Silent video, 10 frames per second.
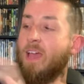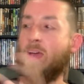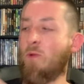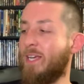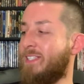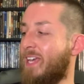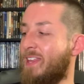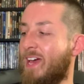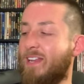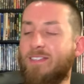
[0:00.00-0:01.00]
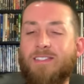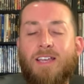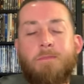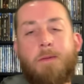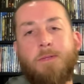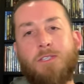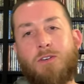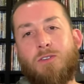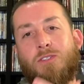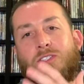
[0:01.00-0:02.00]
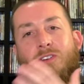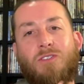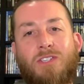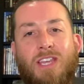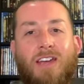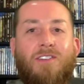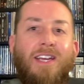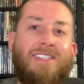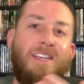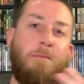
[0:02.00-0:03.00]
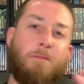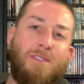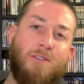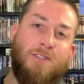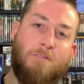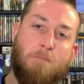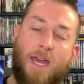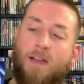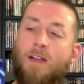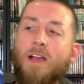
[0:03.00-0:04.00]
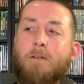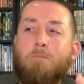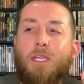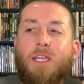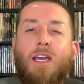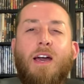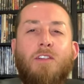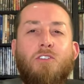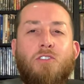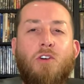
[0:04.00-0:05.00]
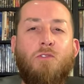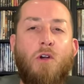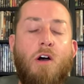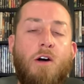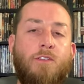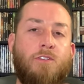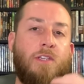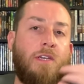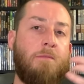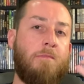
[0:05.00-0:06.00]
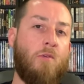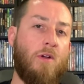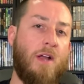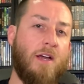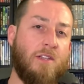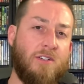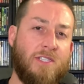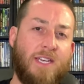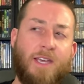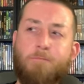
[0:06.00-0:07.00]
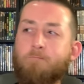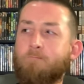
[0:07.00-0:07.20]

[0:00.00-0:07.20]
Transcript: And when I say that, some episodes don't look that great, some episodes look better, but the colors overall, there's a little bit more colors in it.